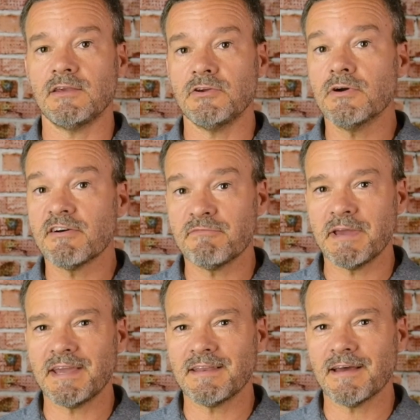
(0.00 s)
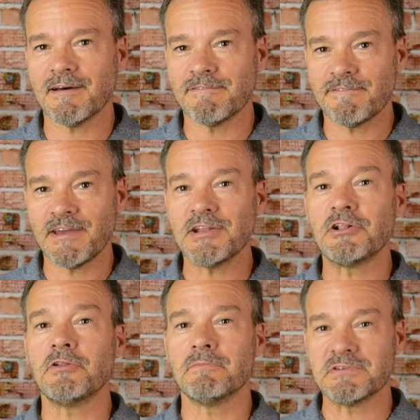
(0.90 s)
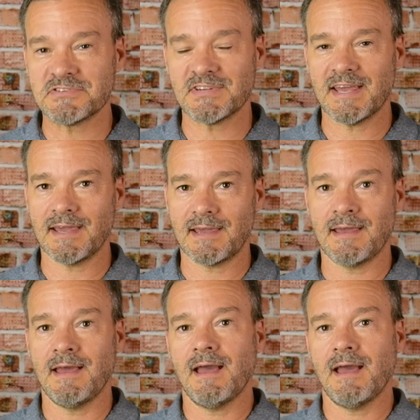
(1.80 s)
you have made a fatal mistake,